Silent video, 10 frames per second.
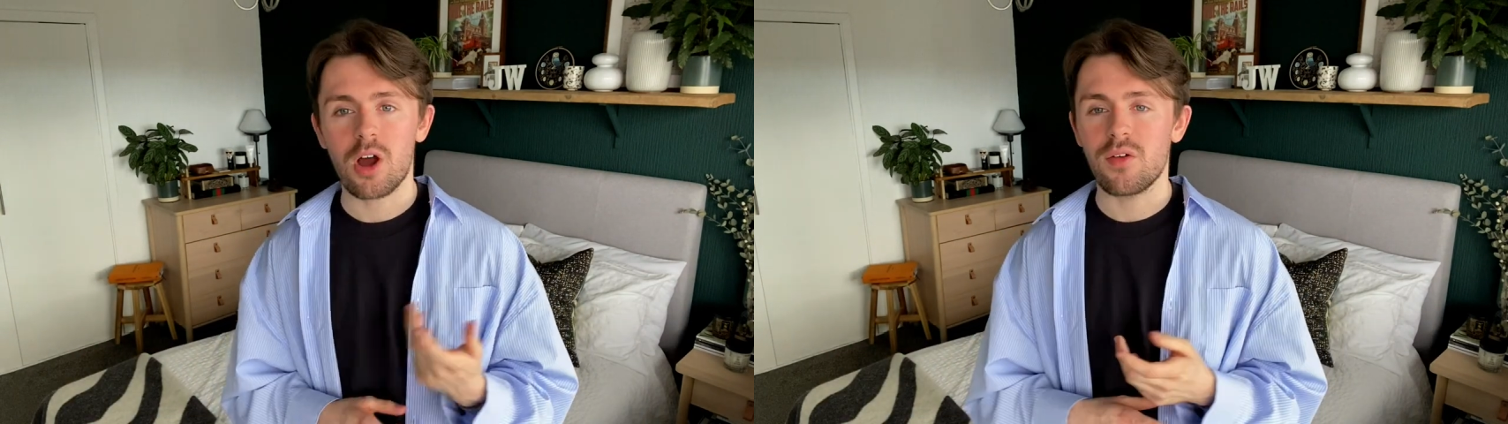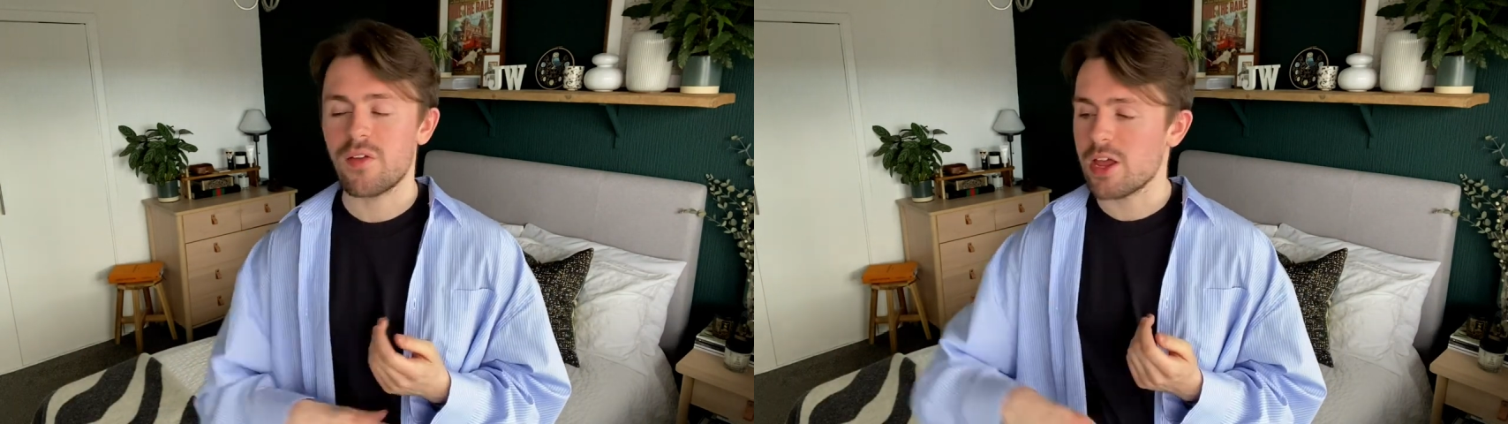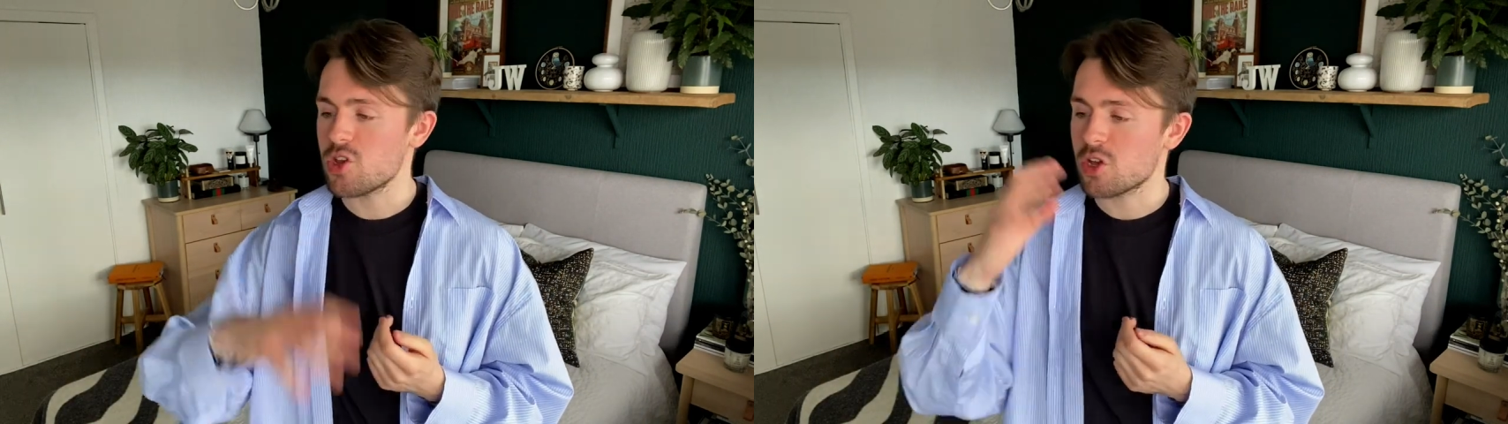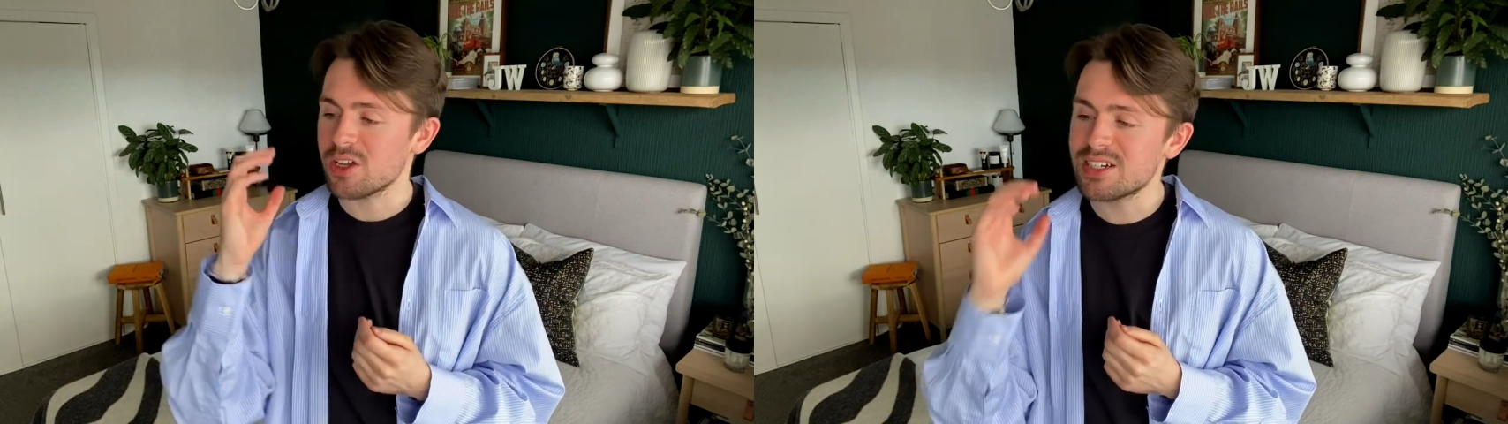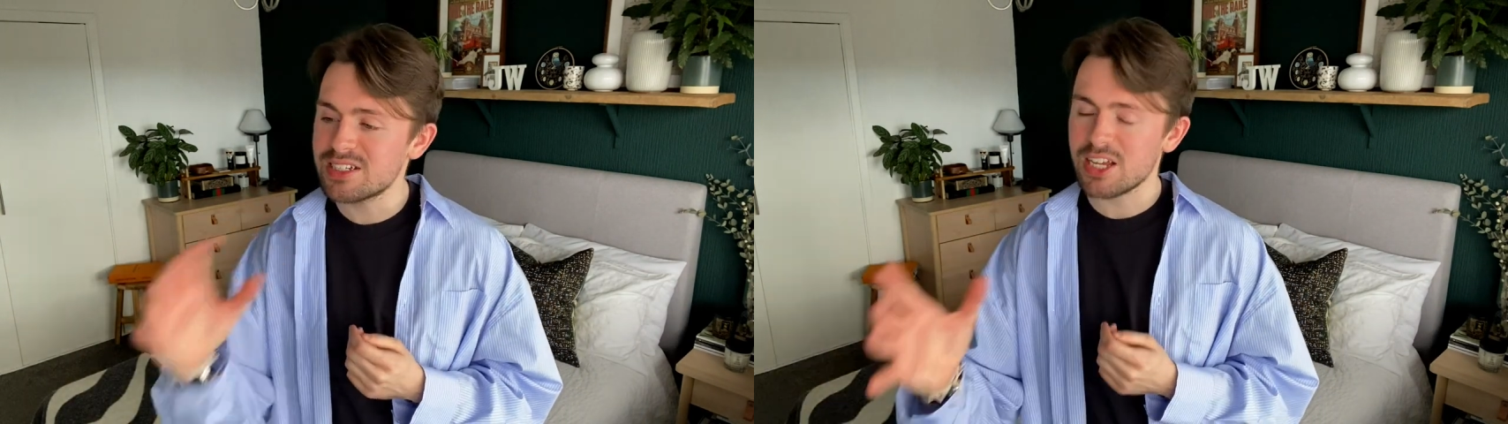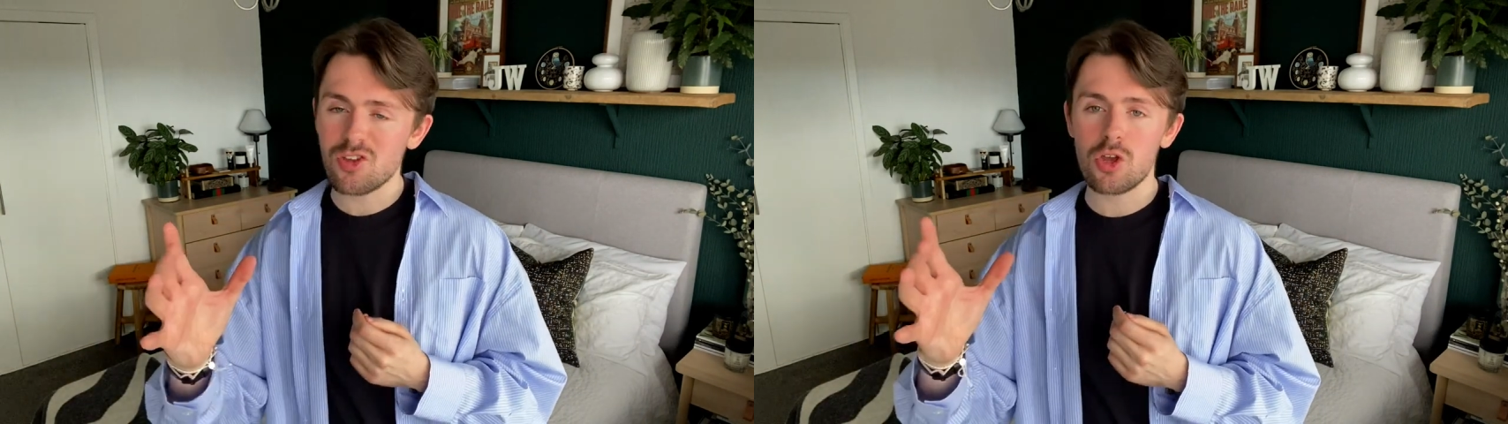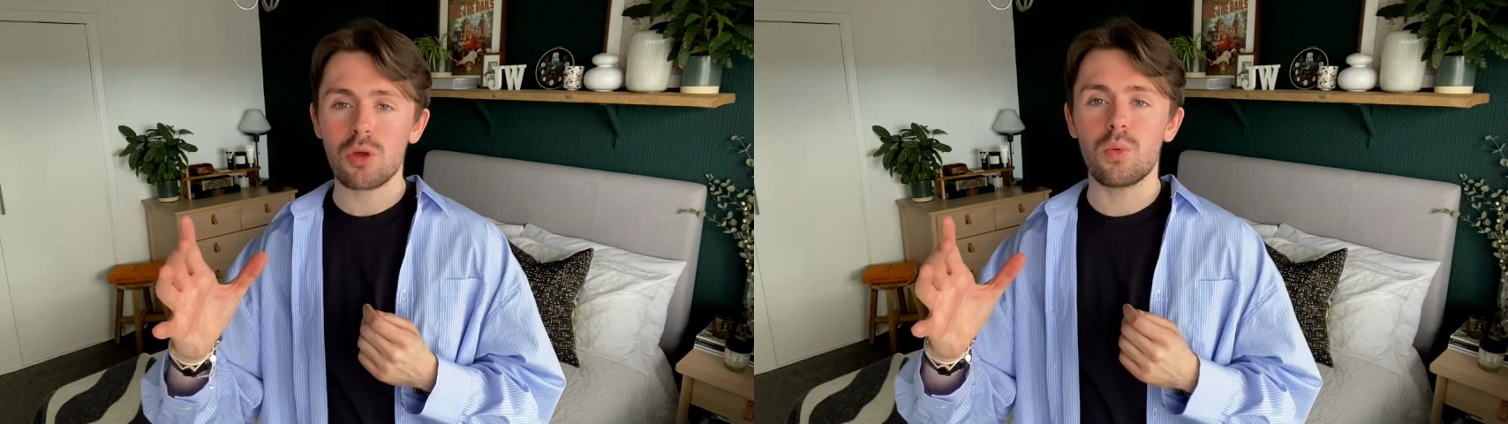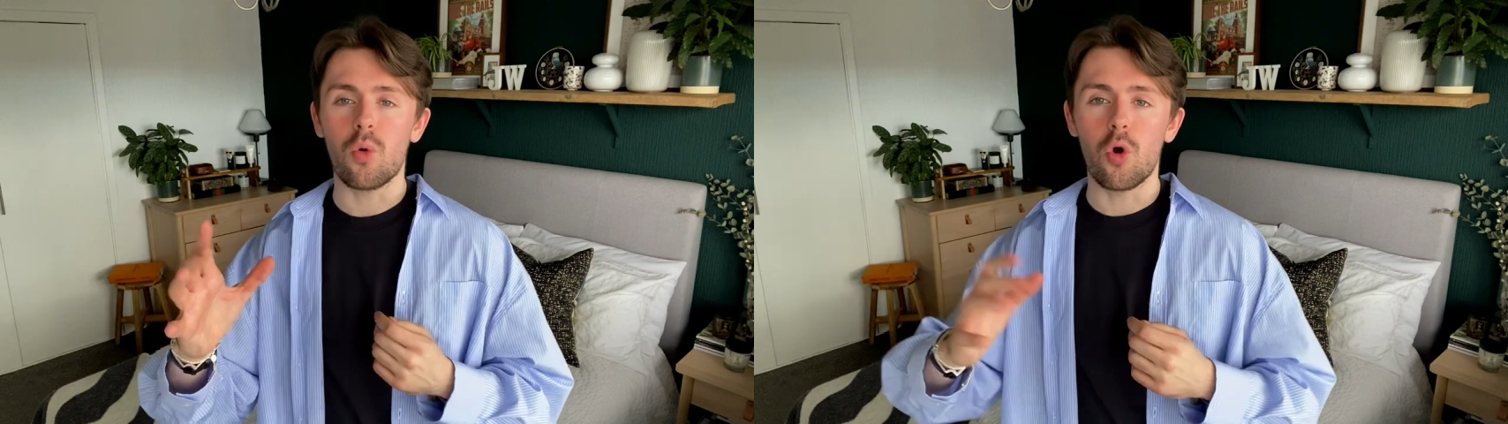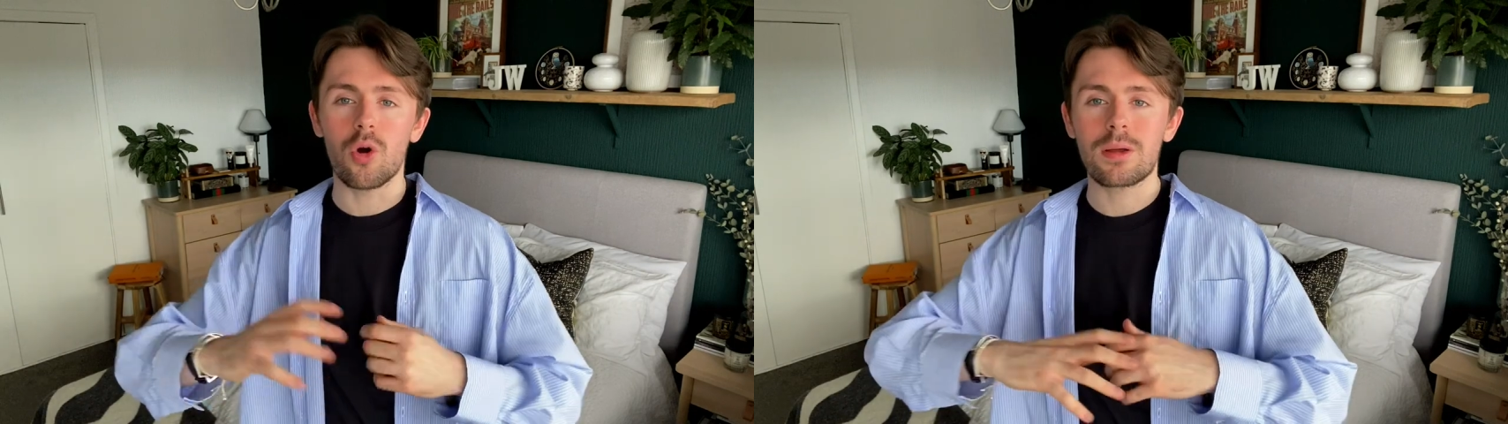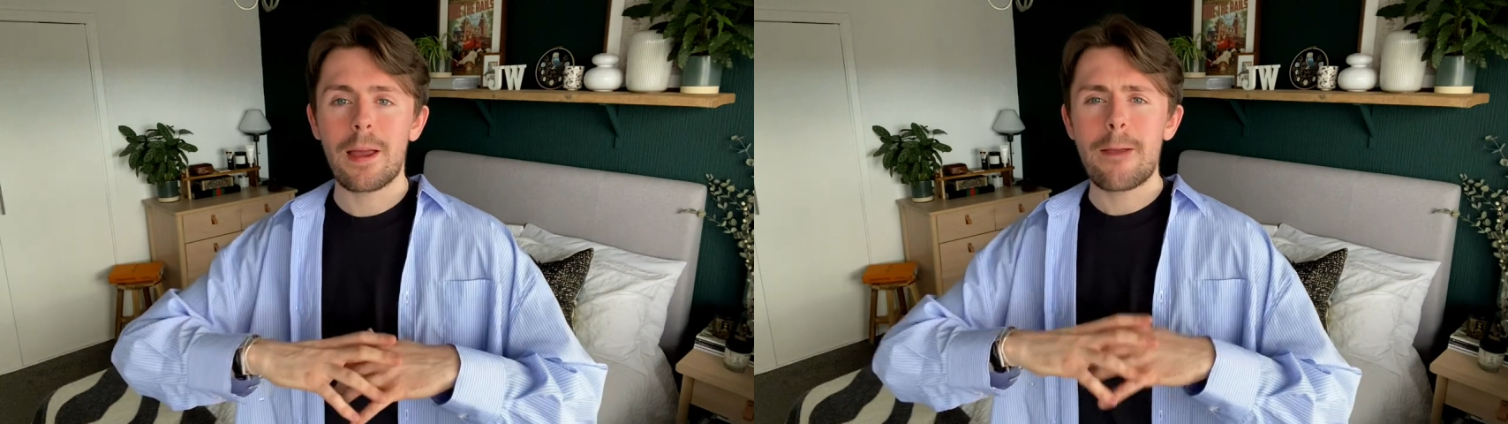Coffee, you can continue your walk